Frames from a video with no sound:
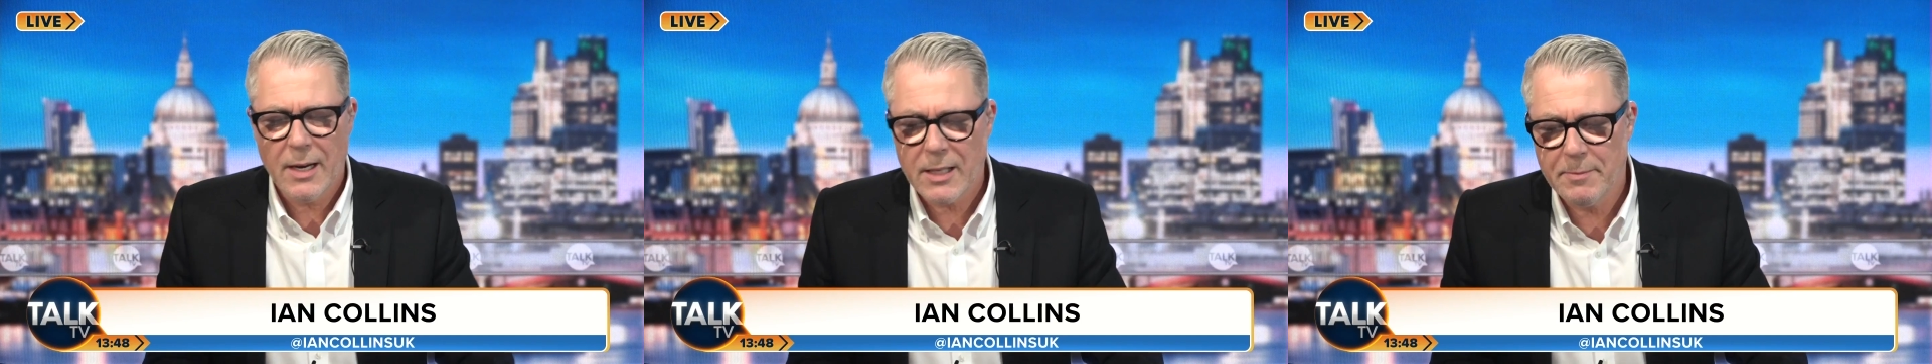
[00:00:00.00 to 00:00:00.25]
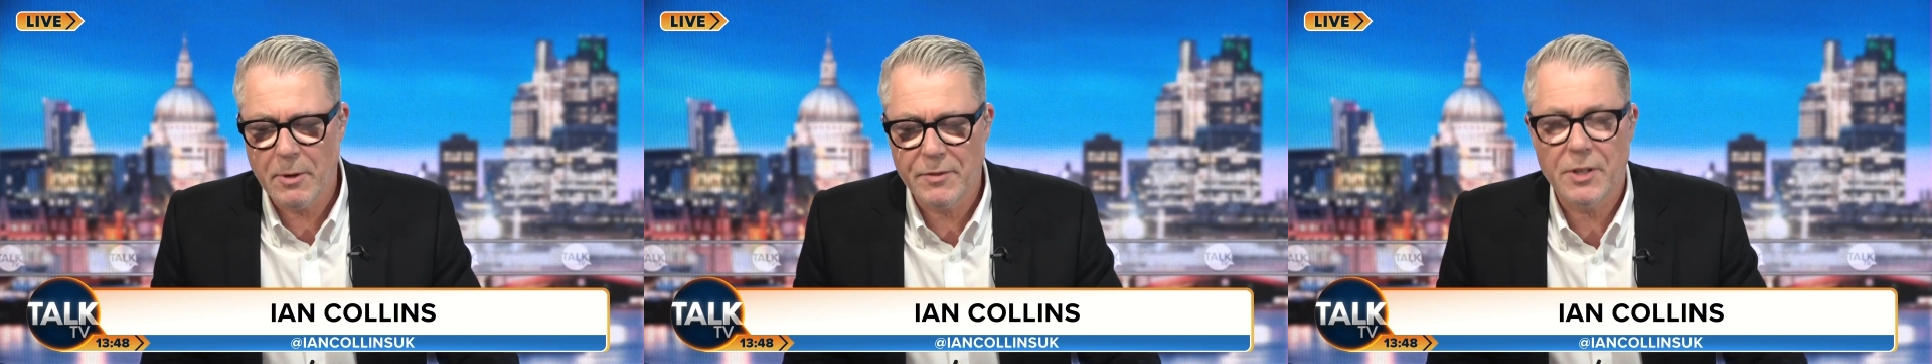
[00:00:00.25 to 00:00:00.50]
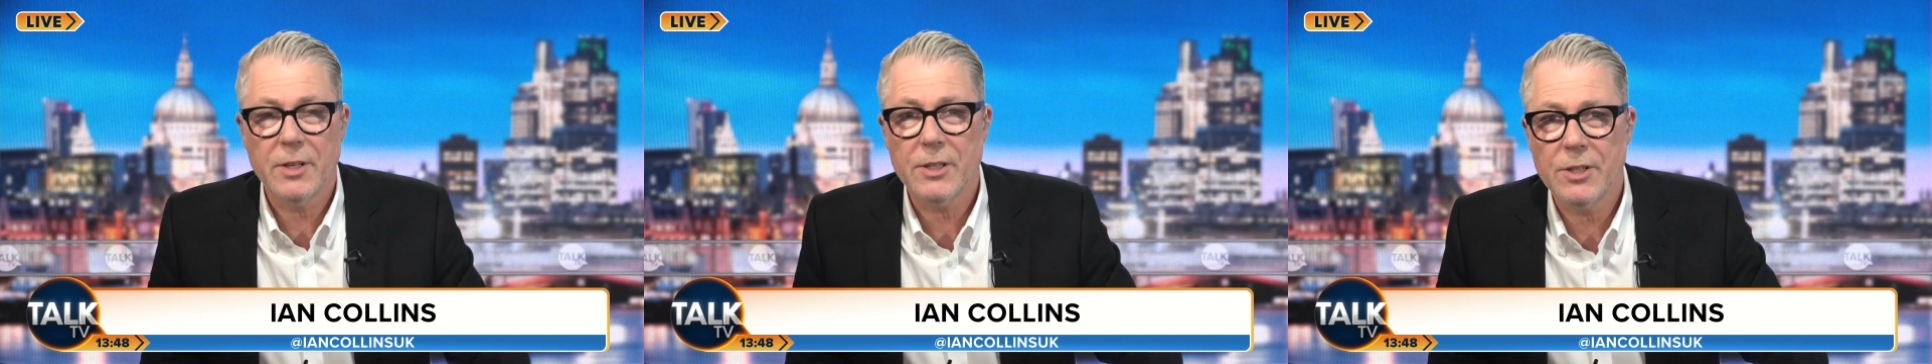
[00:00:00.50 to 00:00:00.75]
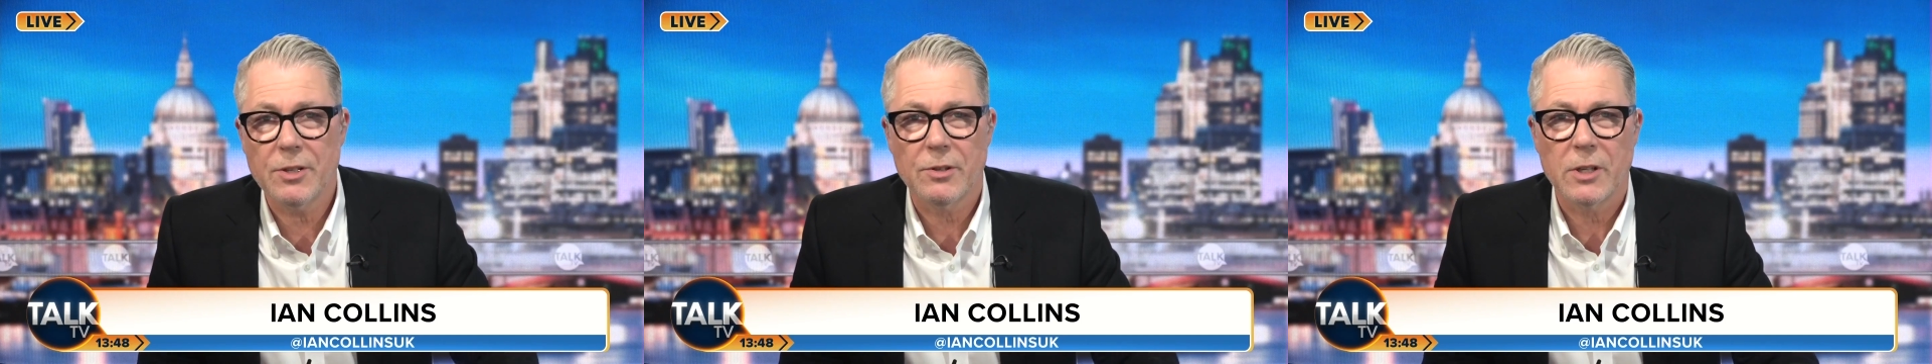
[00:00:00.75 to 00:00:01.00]
Let's move to
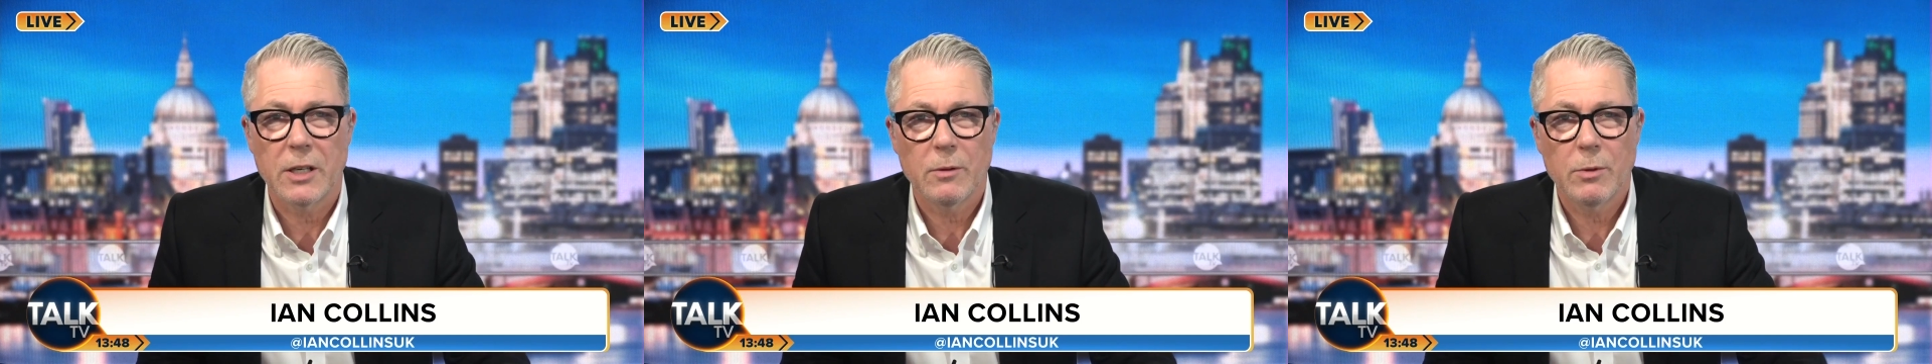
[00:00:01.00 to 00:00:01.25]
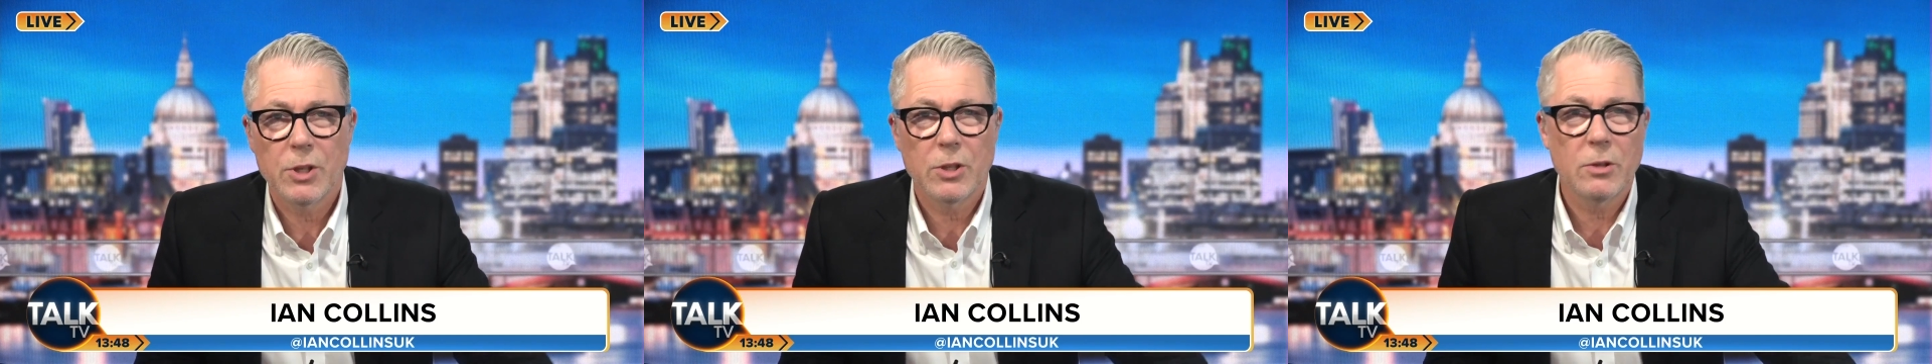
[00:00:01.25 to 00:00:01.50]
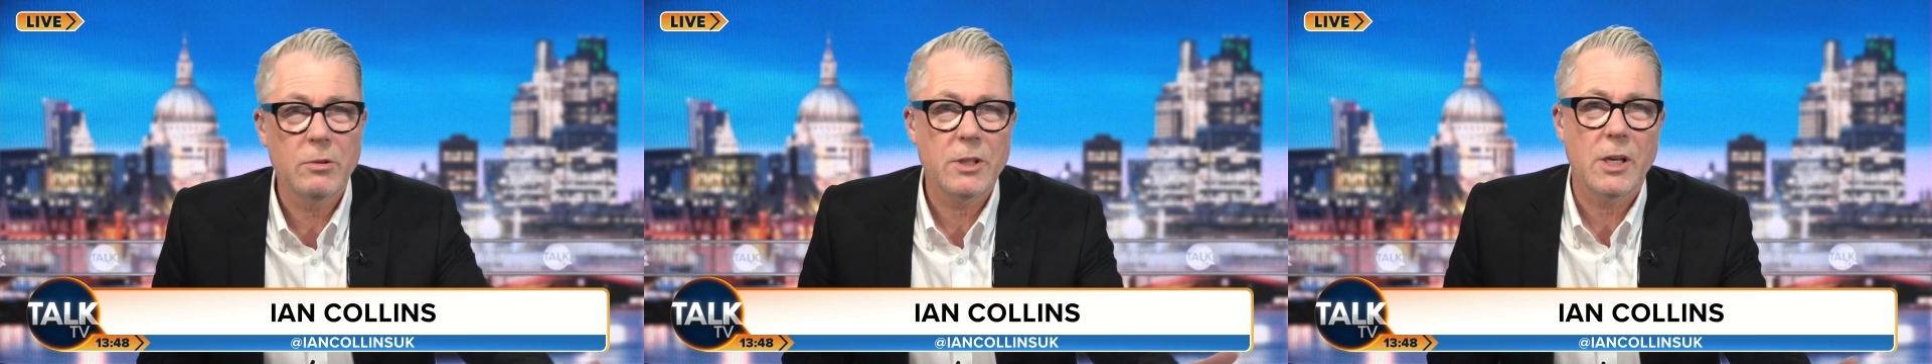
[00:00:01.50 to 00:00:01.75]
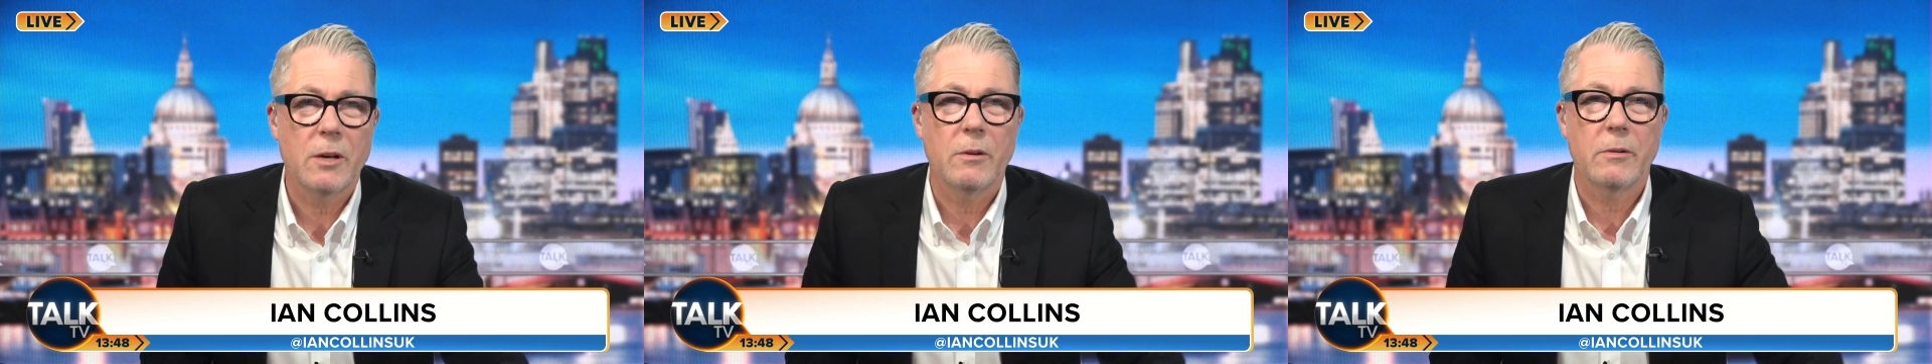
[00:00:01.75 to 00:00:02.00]
this story, which will
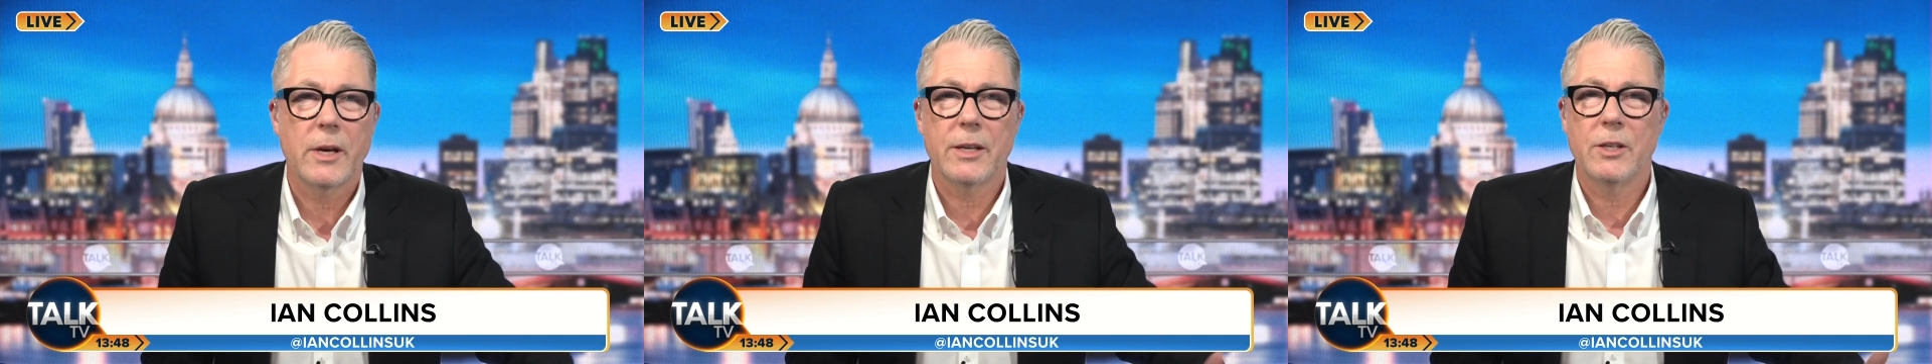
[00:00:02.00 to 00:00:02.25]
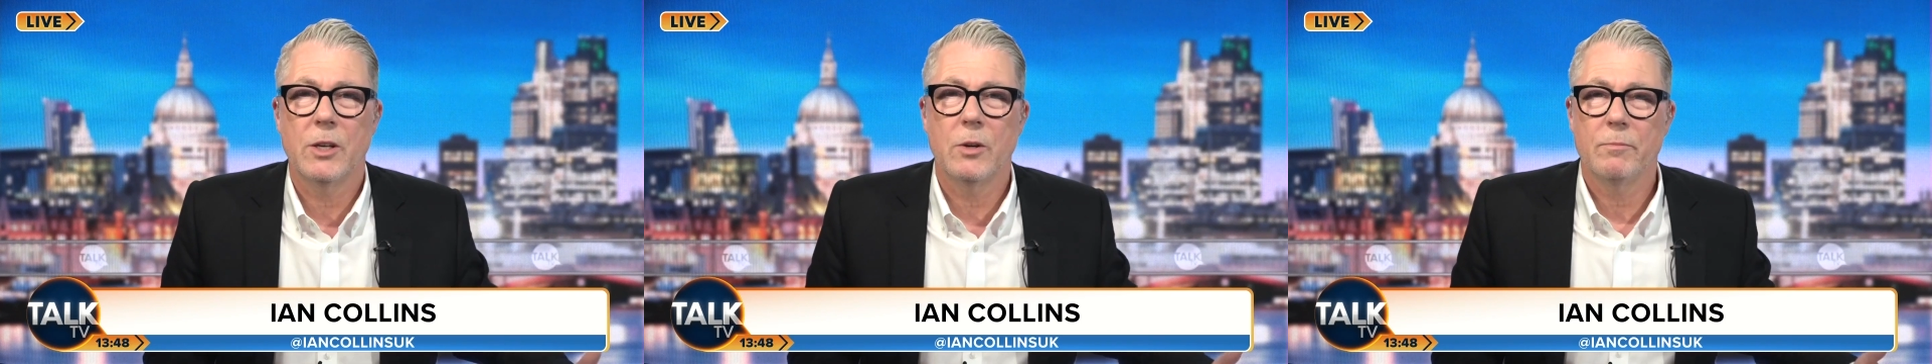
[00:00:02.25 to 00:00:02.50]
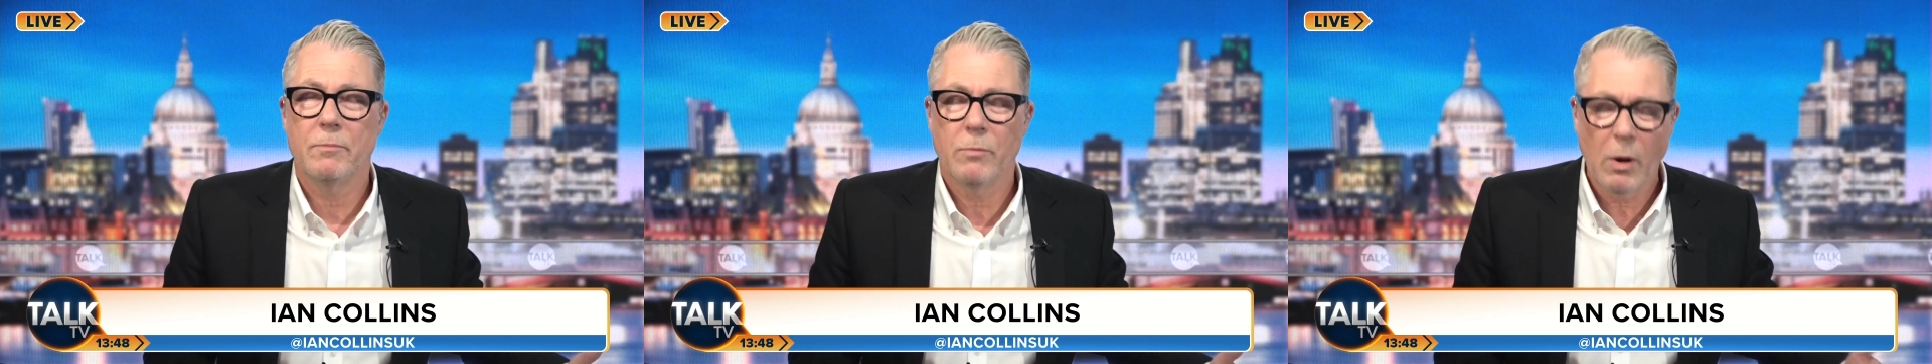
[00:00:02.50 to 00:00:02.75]
also get you